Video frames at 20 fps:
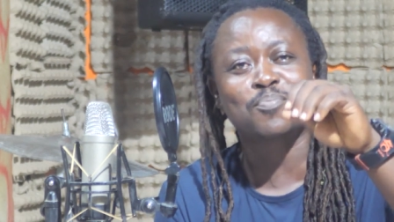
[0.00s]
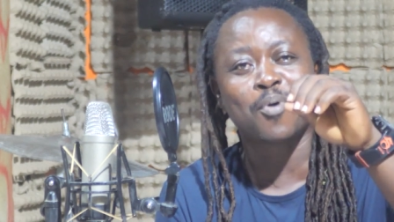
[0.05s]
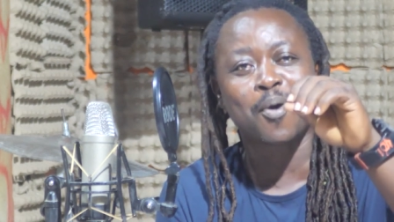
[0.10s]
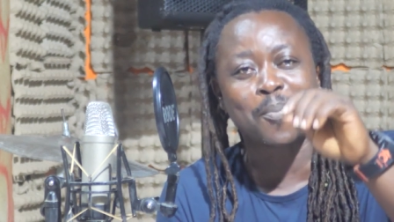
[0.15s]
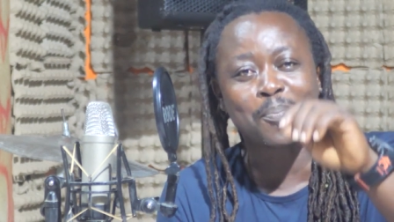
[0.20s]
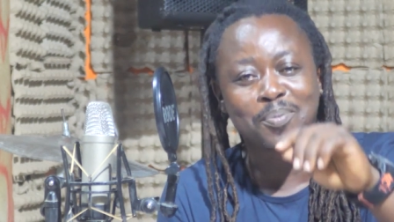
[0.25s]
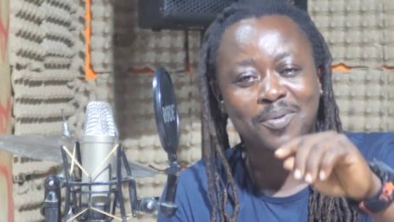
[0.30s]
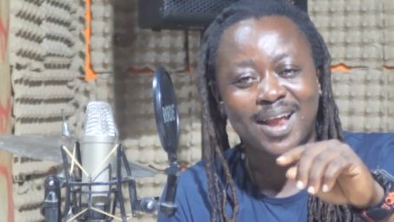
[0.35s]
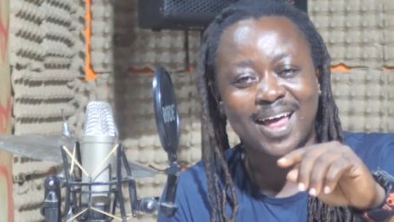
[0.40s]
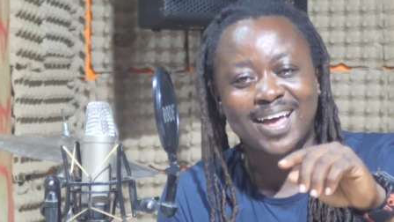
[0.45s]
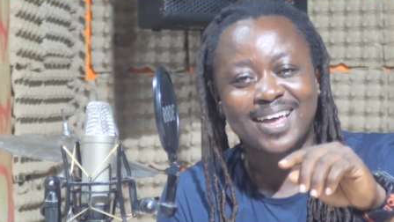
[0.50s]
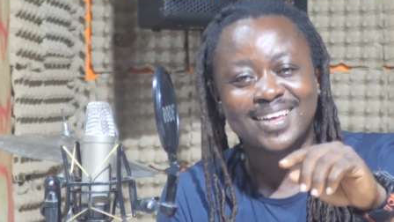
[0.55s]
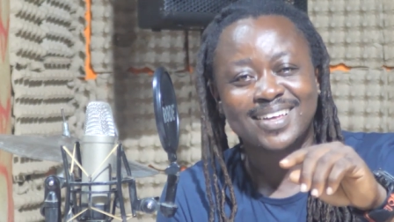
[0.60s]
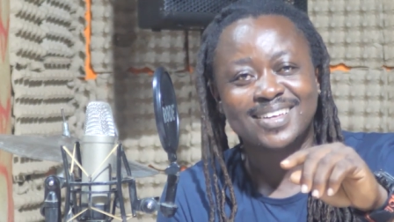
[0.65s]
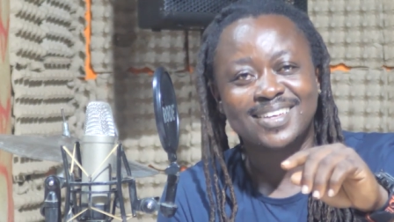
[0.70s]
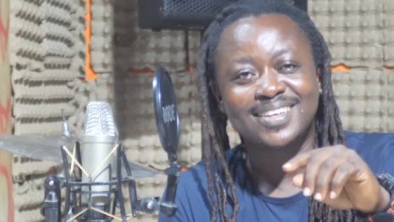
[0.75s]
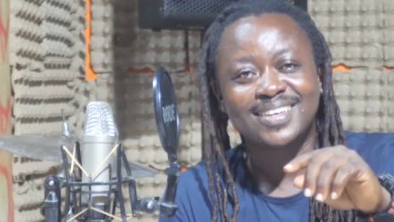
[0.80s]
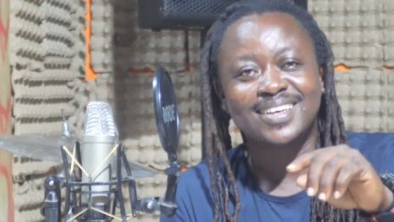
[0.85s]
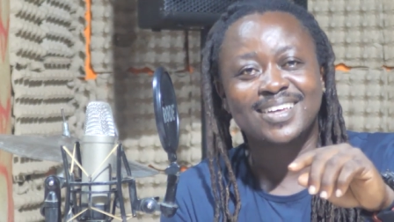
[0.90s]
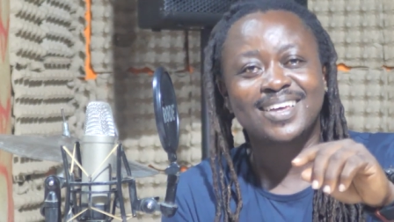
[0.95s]
popular
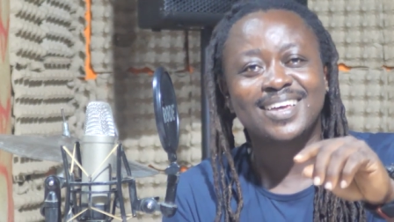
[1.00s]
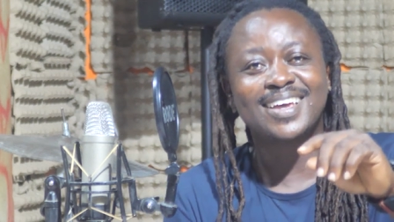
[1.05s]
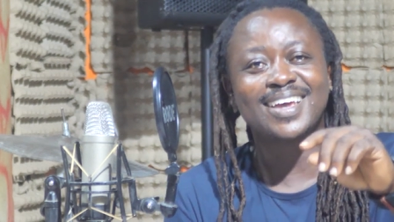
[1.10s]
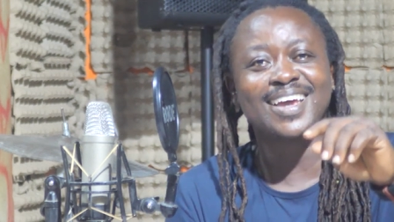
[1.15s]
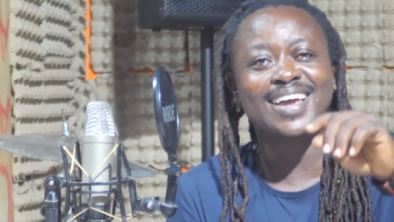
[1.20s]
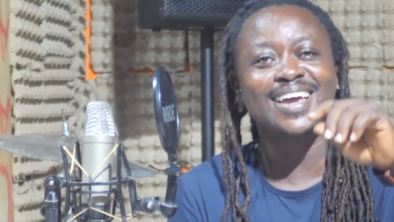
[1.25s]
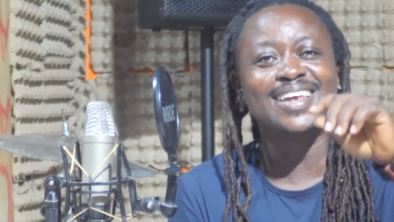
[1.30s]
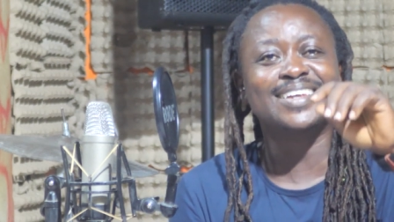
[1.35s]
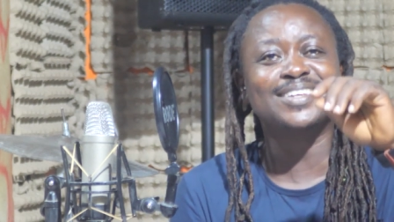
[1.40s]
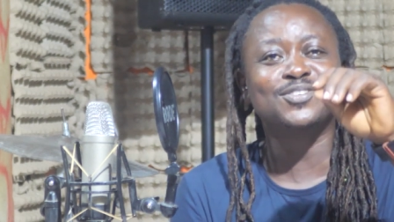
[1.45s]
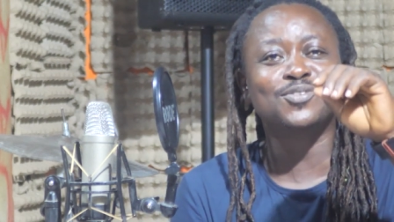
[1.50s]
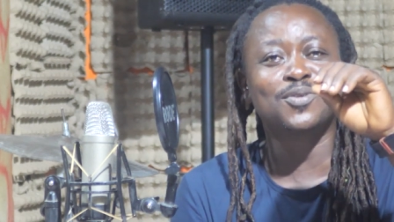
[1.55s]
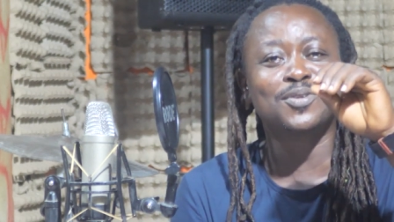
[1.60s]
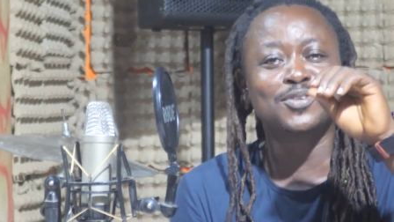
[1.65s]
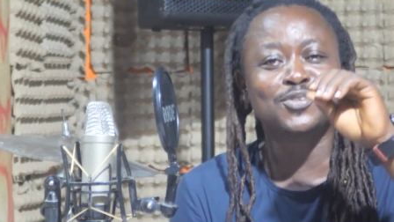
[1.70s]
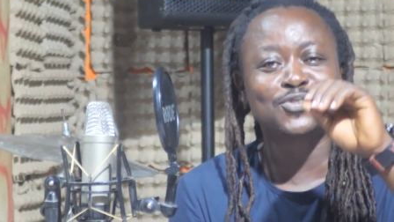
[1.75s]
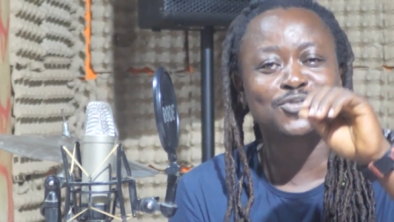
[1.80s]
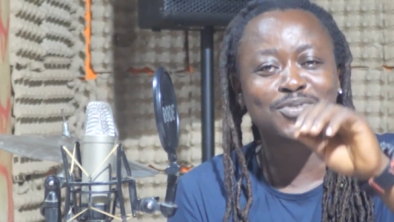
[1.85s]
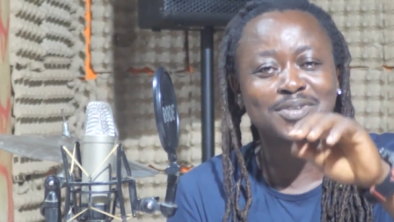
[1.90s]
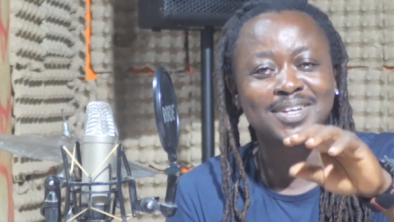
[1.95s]
and is on
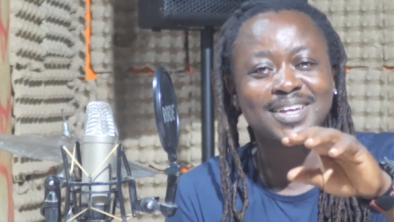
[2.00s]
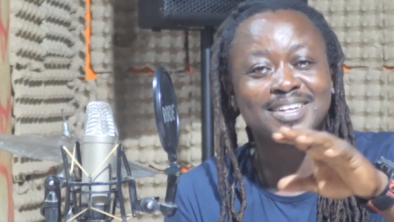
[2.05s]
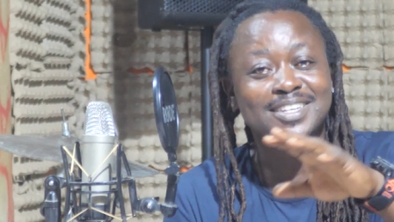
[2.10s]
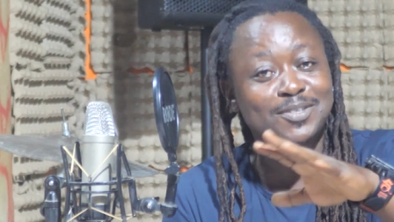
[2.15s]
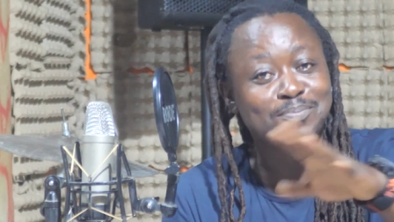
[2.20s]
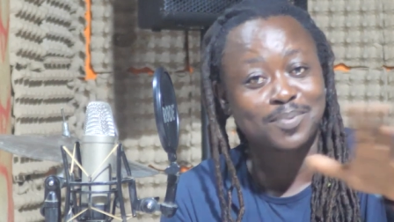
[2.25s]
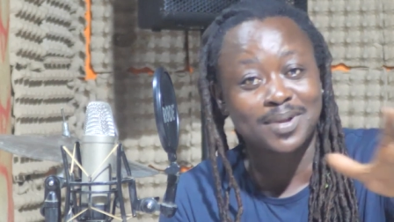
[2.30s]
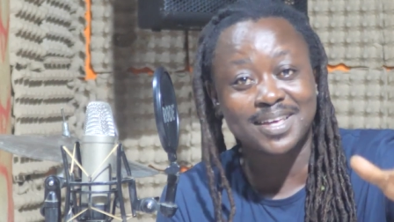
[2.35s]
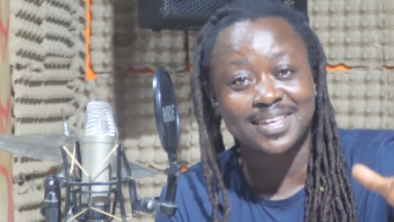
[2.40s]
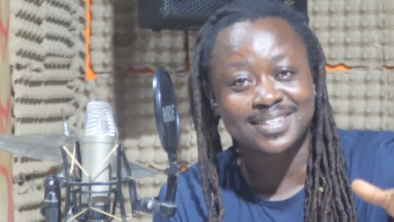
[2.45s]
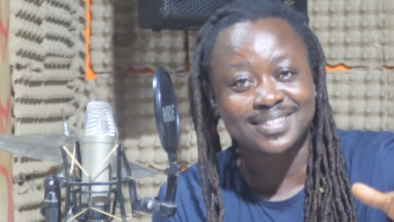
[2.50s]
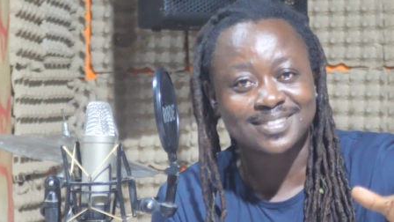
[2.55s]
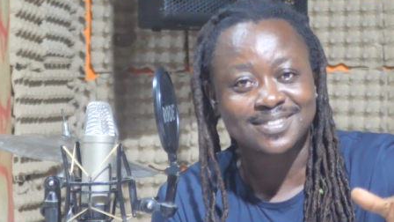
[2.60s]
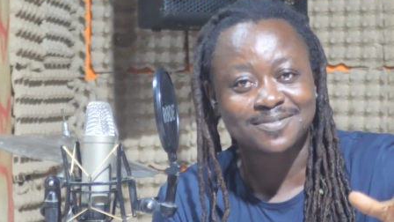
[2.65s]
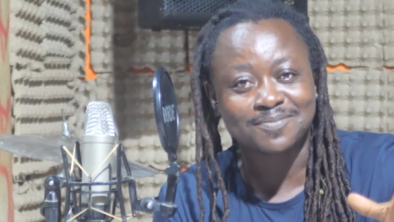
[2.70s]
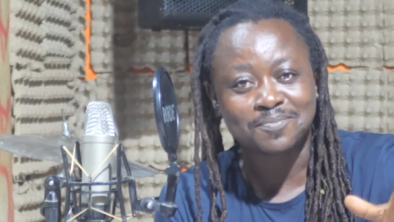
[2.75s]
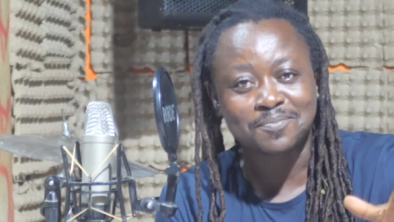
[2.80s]
the street and is playing.